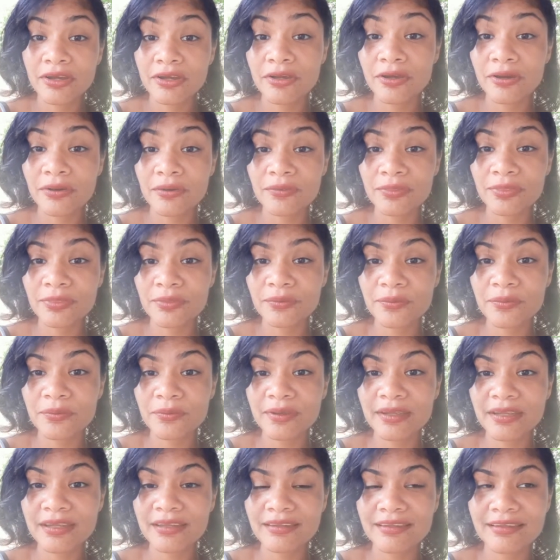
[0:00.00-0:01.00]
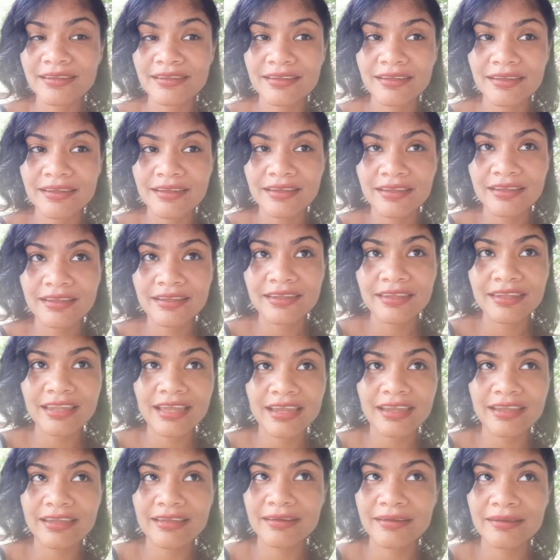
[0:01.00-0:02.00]
Go through it
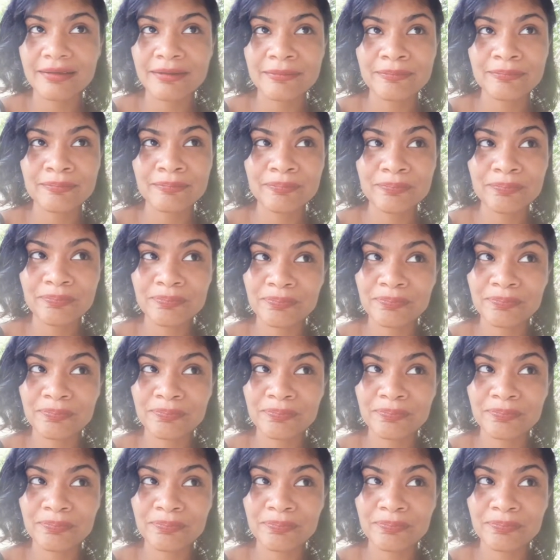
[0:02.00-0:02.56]
like a